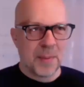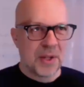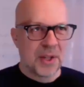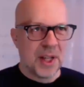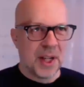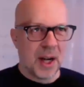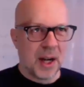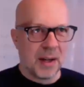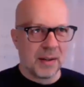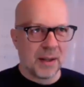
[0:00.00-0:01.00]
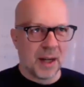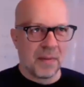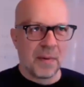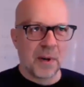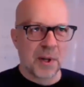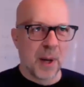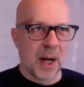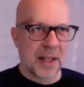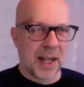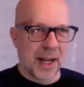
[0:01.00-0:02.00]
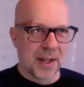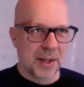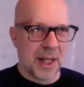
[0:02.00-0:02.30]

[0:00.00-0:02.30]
mentioning our first podcaster.